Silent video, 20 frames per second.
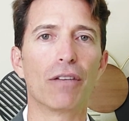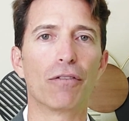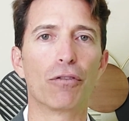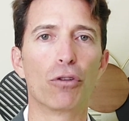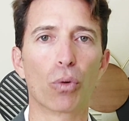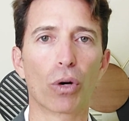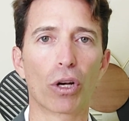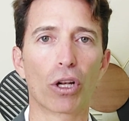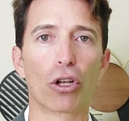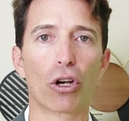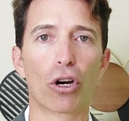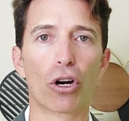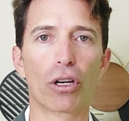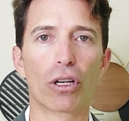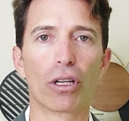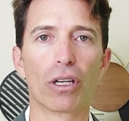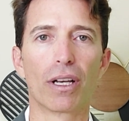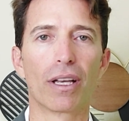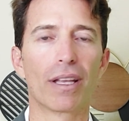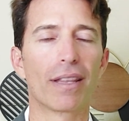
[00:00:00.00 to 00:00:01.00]
if you want to
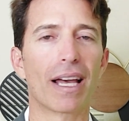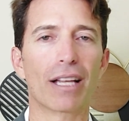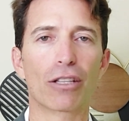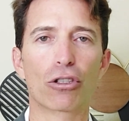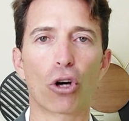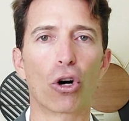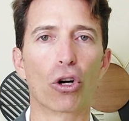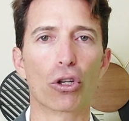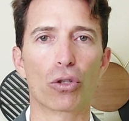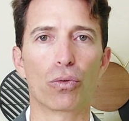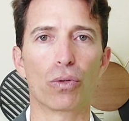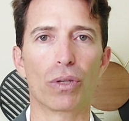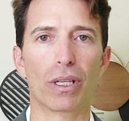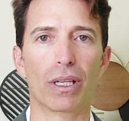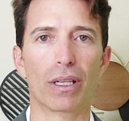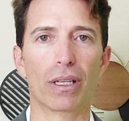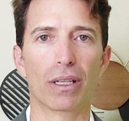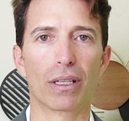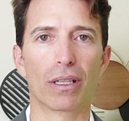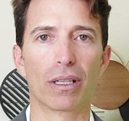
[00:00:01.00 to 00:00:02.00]
learn, that's all you
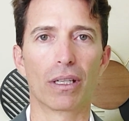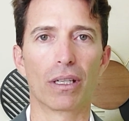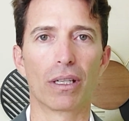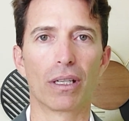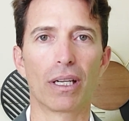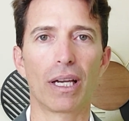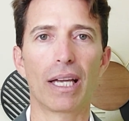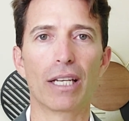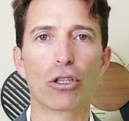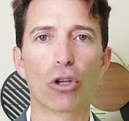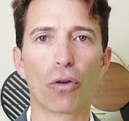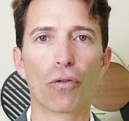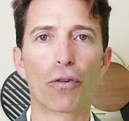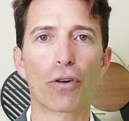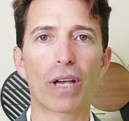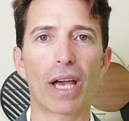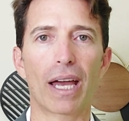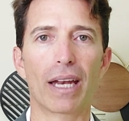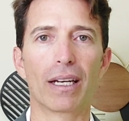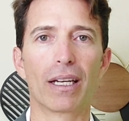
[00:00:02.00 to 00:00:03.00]
need. And don't
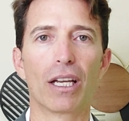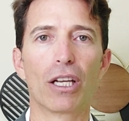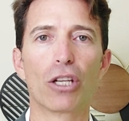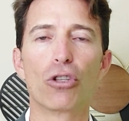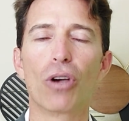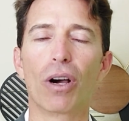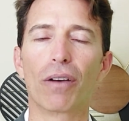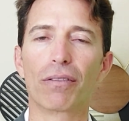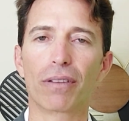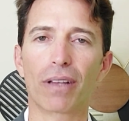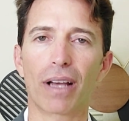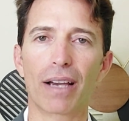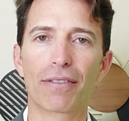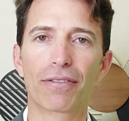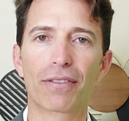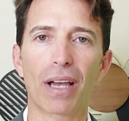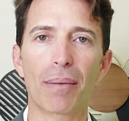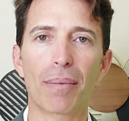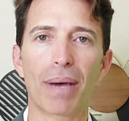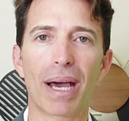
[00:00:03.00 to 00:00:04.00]
forget, you have
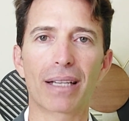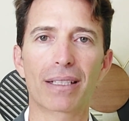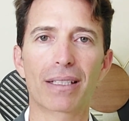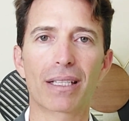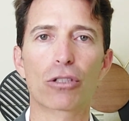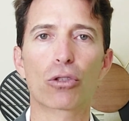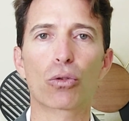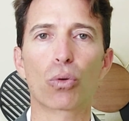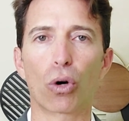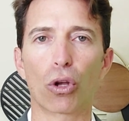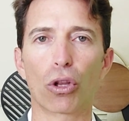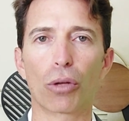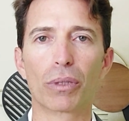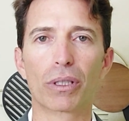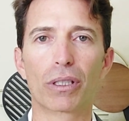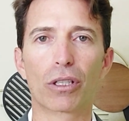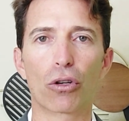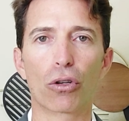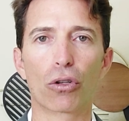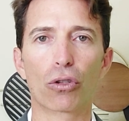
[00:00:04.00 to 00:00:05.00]
lifetime access to all the
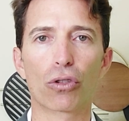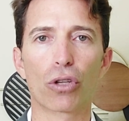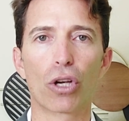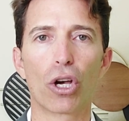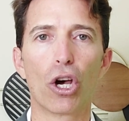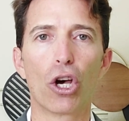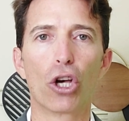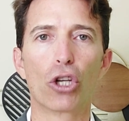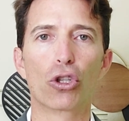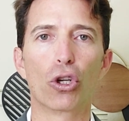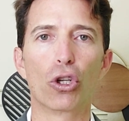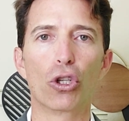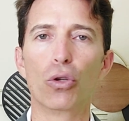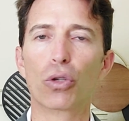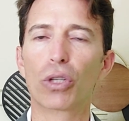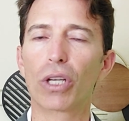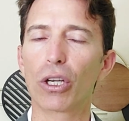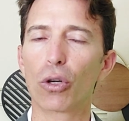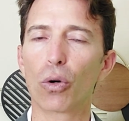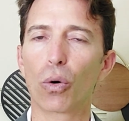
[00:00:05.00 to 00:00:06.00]
materials, so
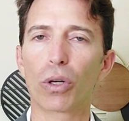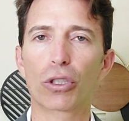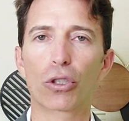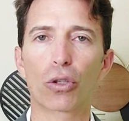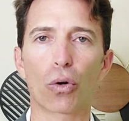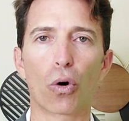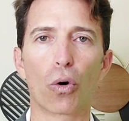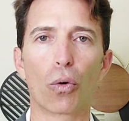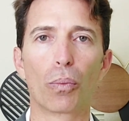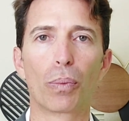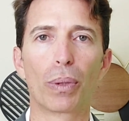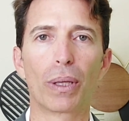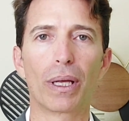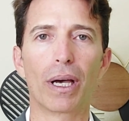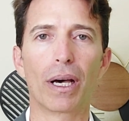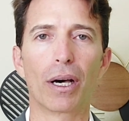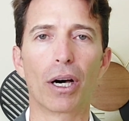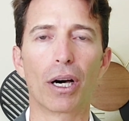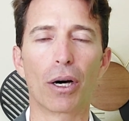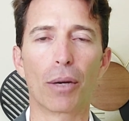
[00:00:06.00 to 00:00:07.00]
you can go at your own
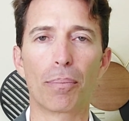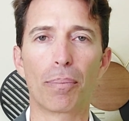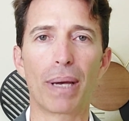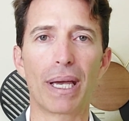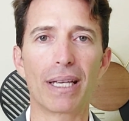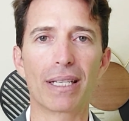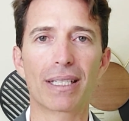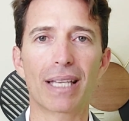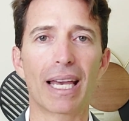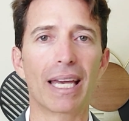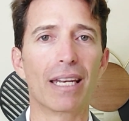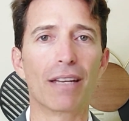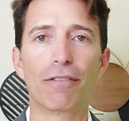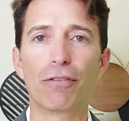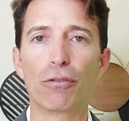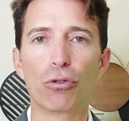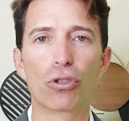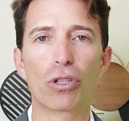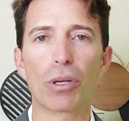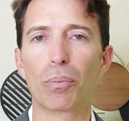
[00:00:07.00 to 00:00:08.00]
pace. And
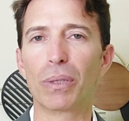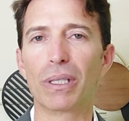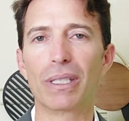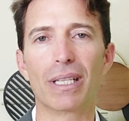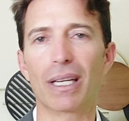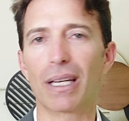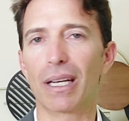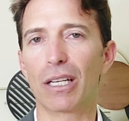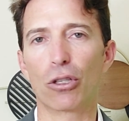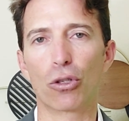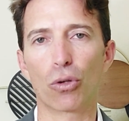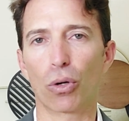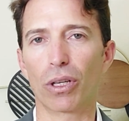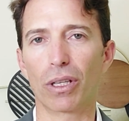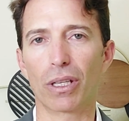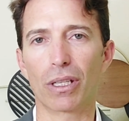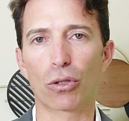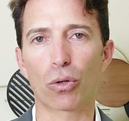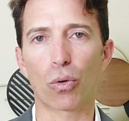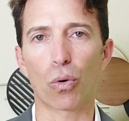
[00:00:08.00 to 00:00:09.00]
if you simply didn't enjoy
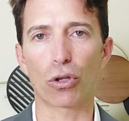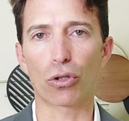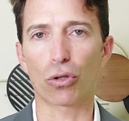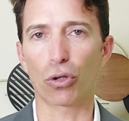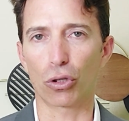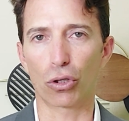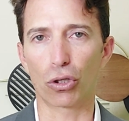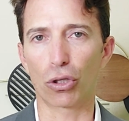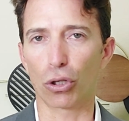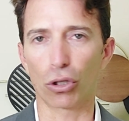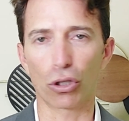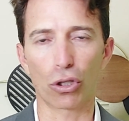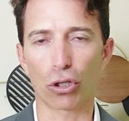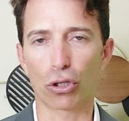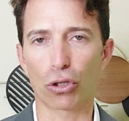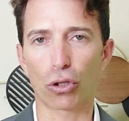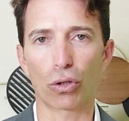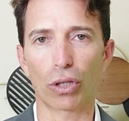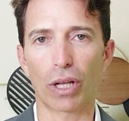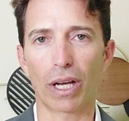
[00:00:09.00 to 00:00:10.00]
this course or
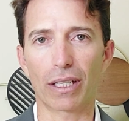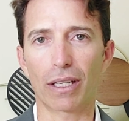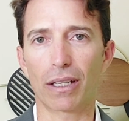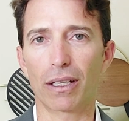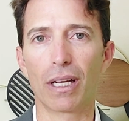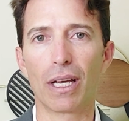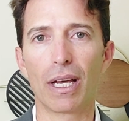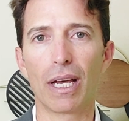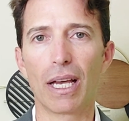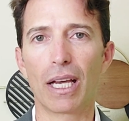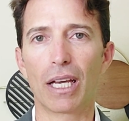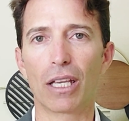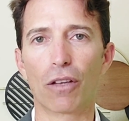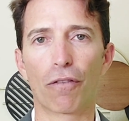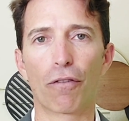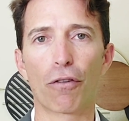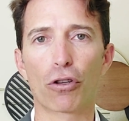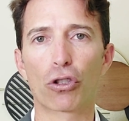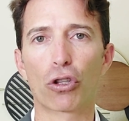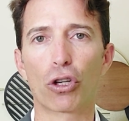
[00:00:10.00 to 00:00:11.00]
just don't like it, in the
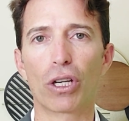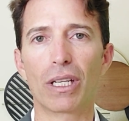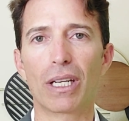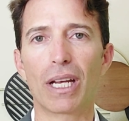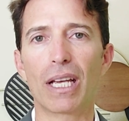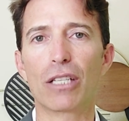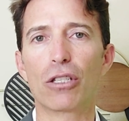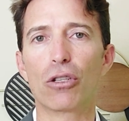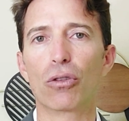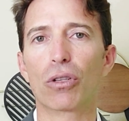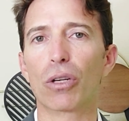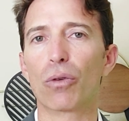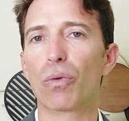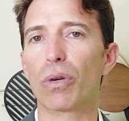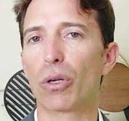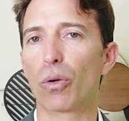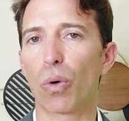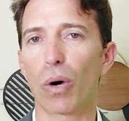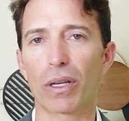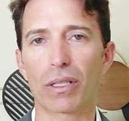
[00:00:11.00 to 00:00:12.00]
first 30 days, you can
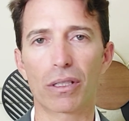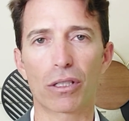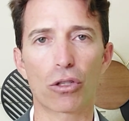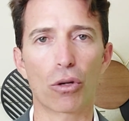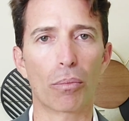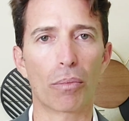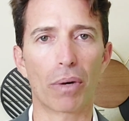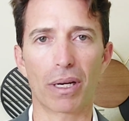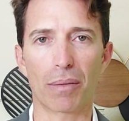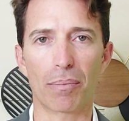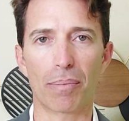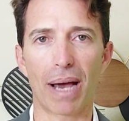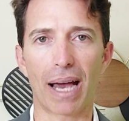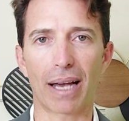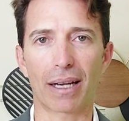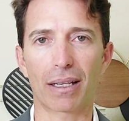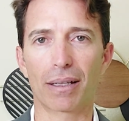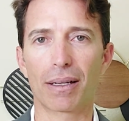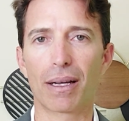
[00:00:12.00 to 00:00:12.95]
request your money back.